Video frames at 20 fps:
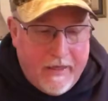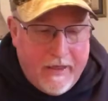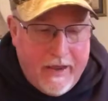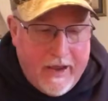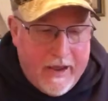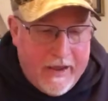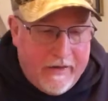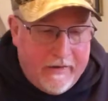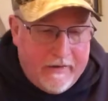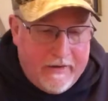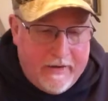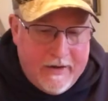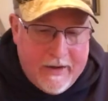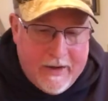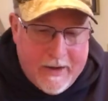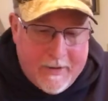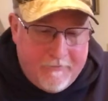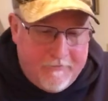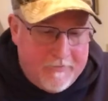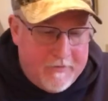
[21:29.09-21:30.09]
And
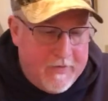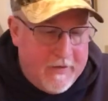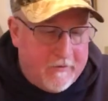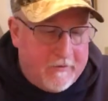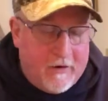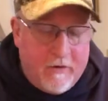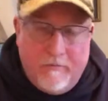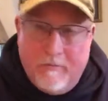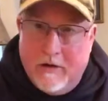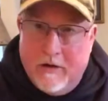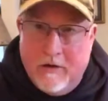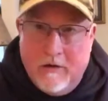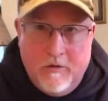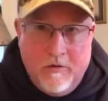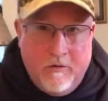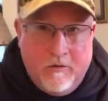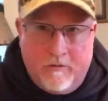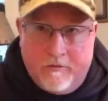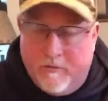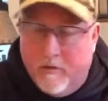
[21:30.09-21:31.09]
um, this can be
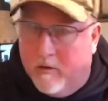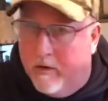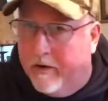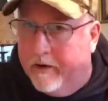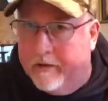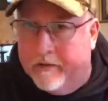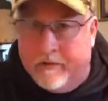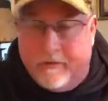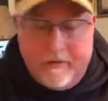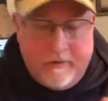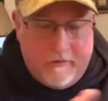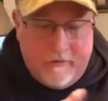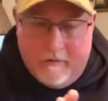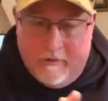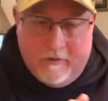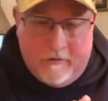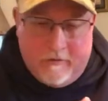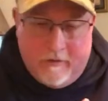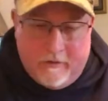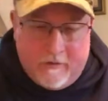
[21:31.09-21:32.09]
used for
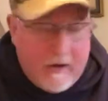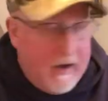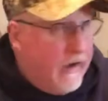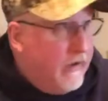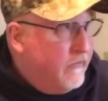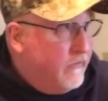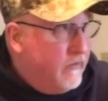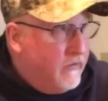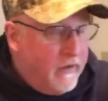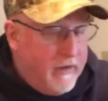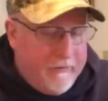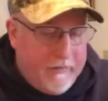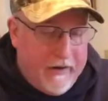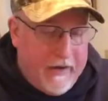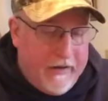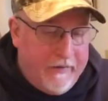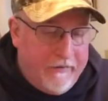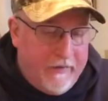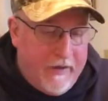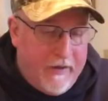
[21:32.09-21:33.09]
just the sky's the limit
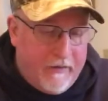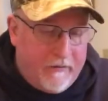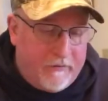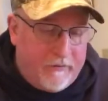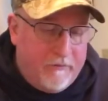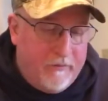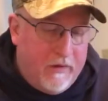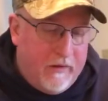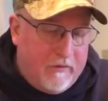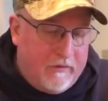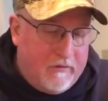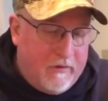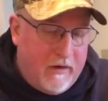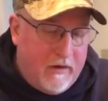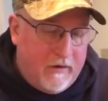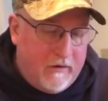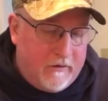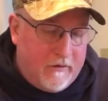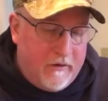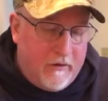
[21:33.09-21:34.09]
on this, but
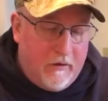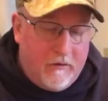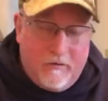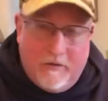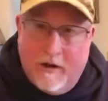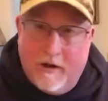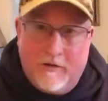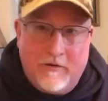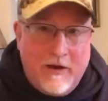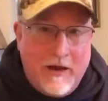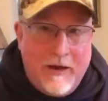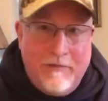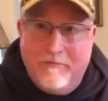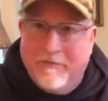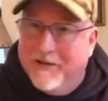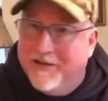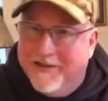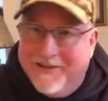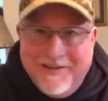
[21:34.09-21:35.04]
uh, you know, duct tape,